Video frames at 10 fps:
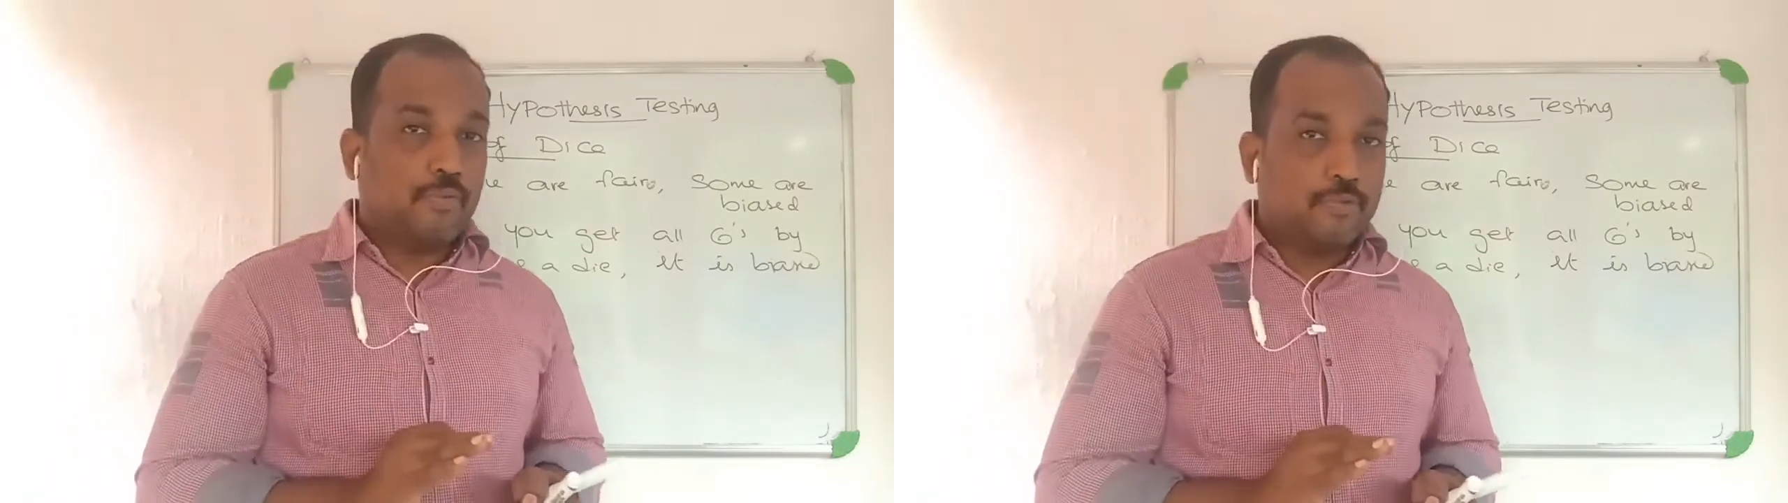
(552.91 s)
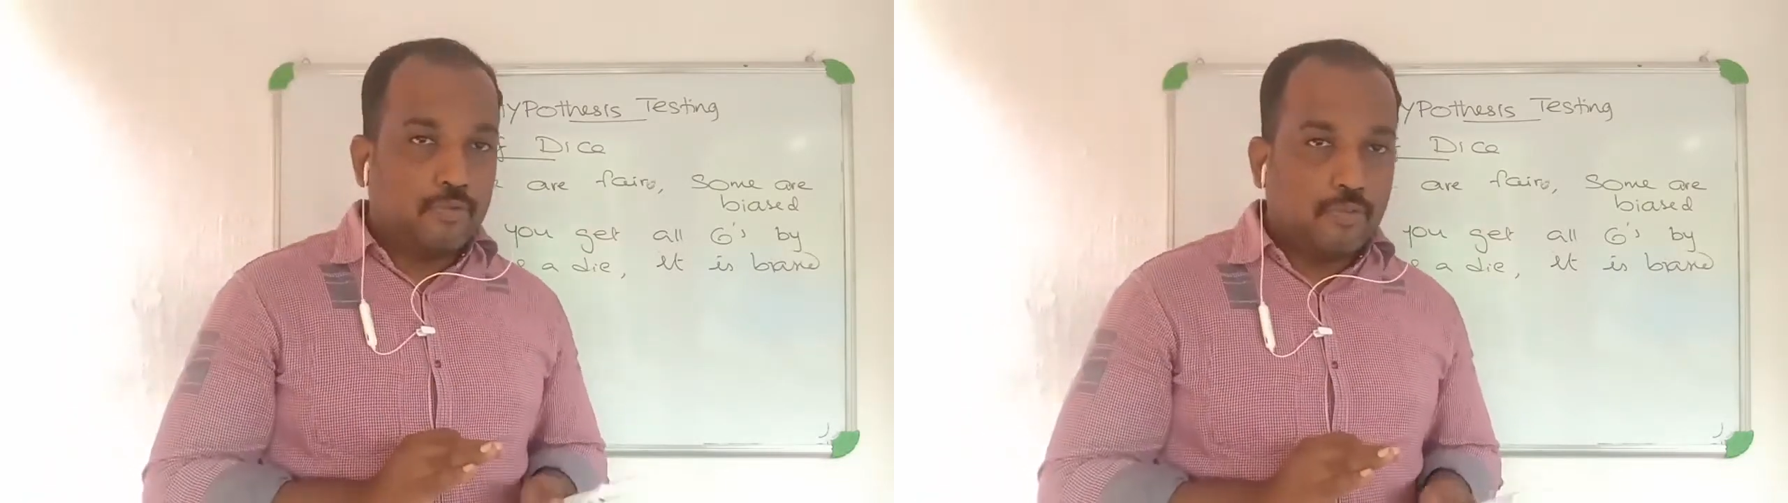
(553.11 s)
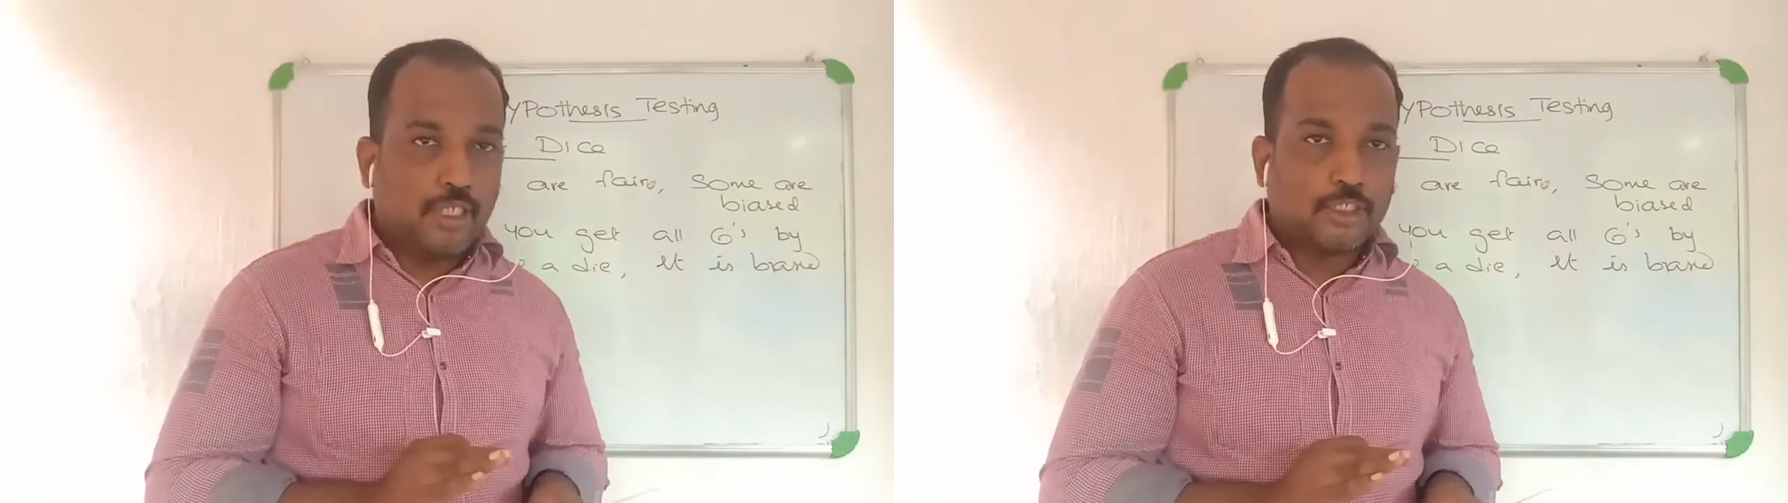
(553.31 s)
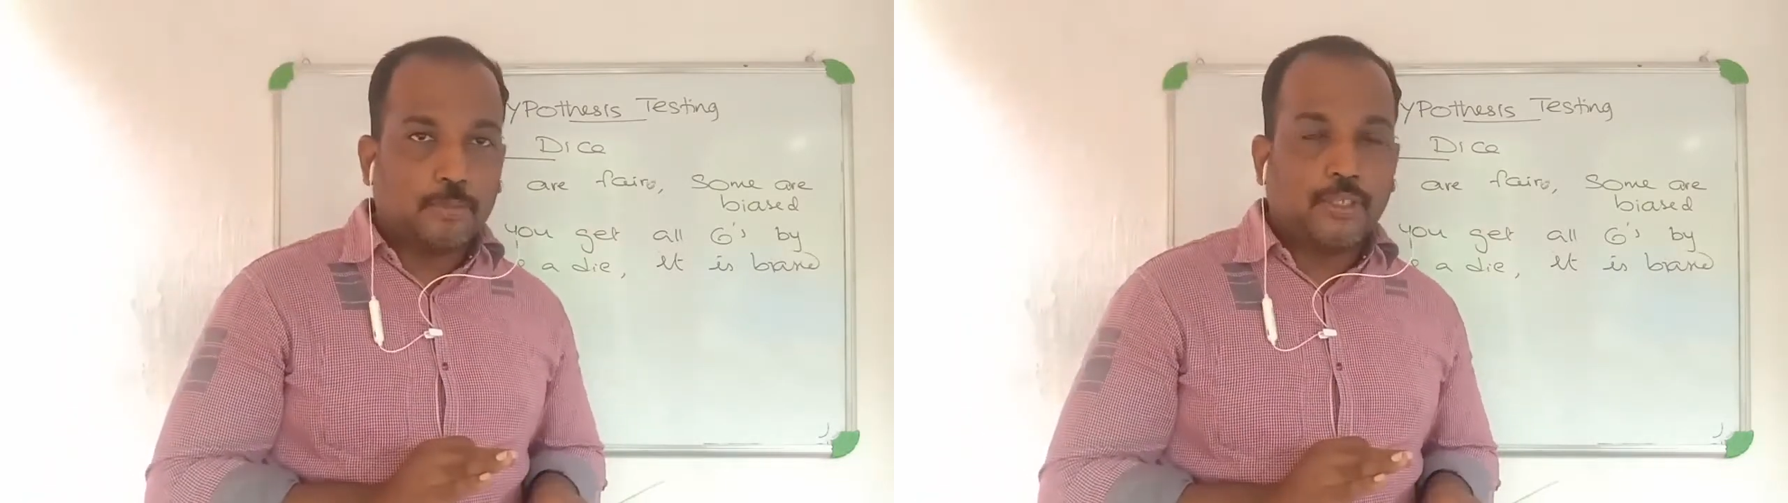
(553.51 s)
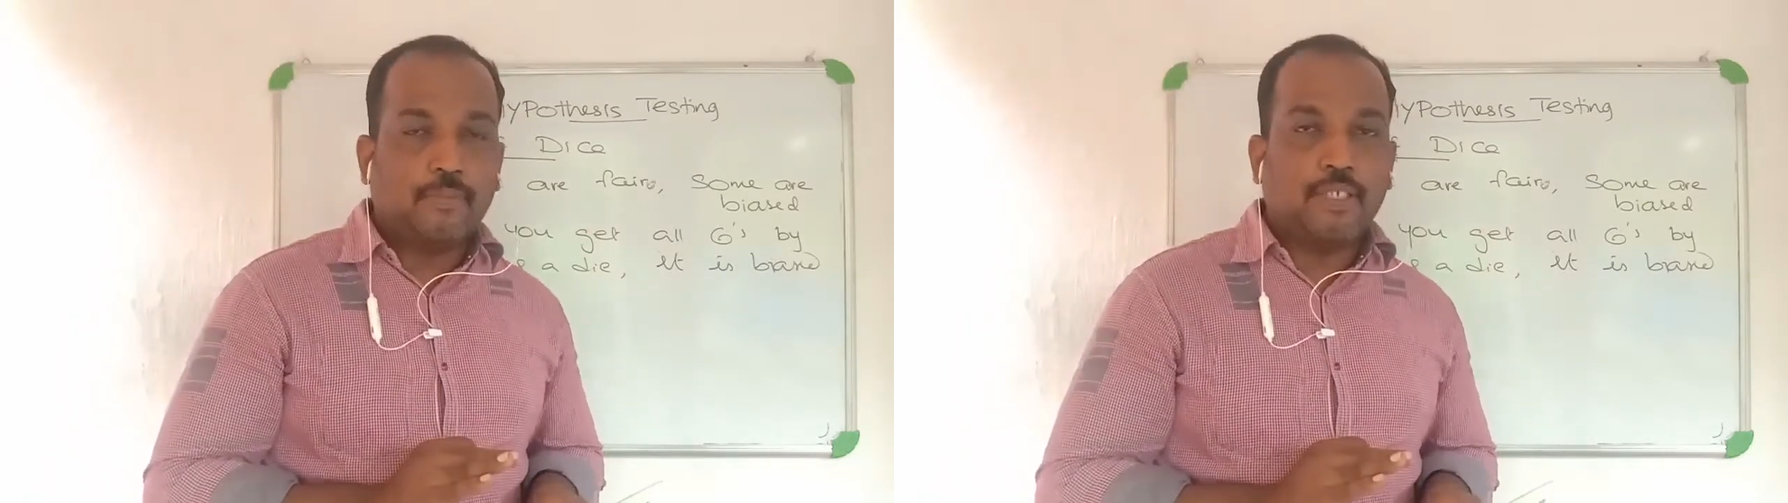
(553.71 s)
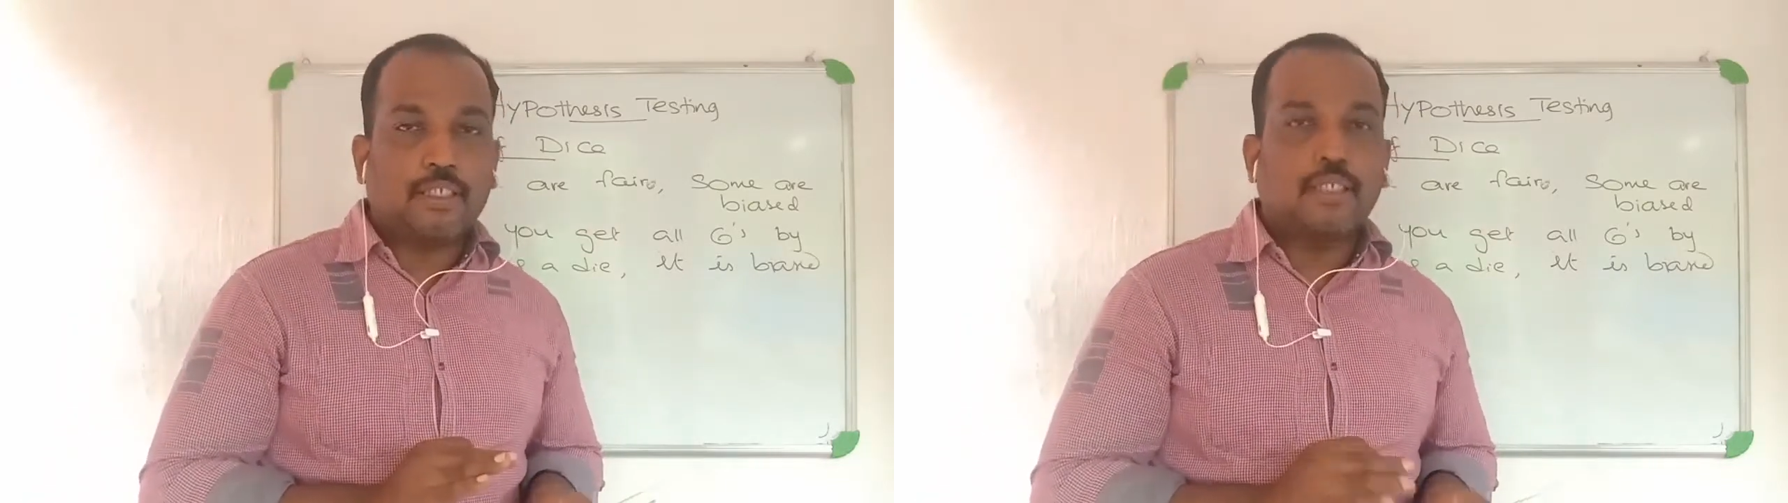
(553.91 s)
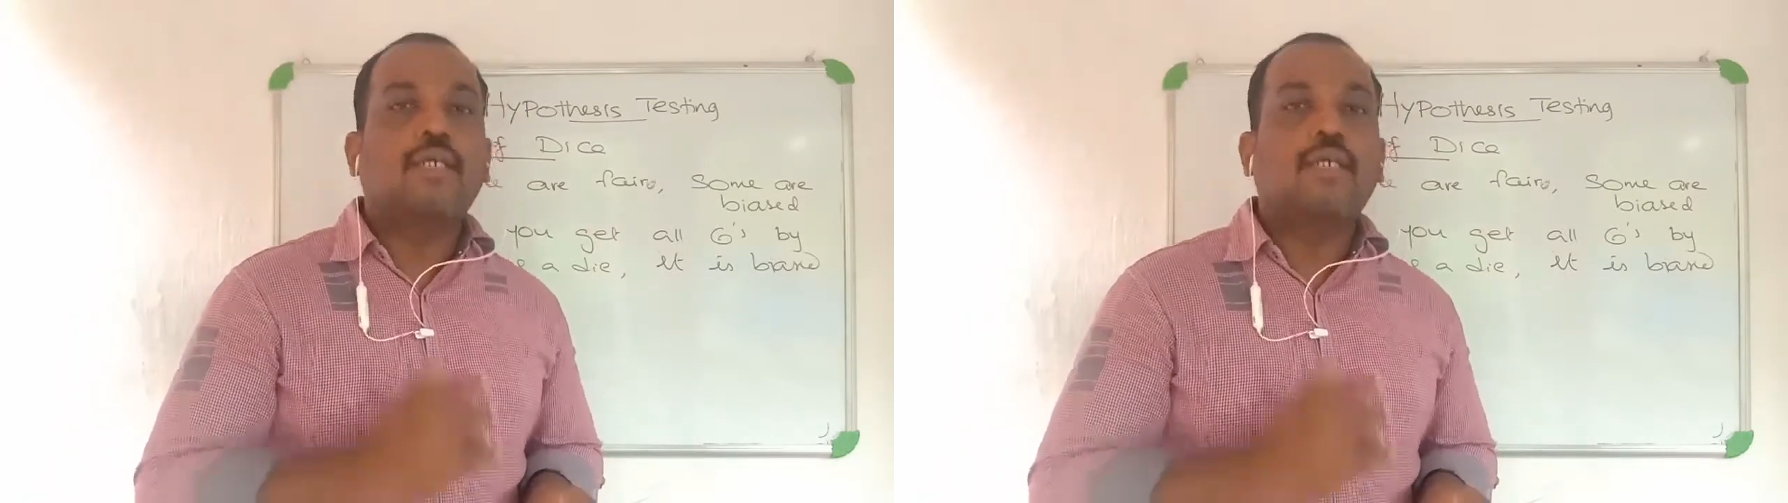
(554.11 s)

to do the experiment?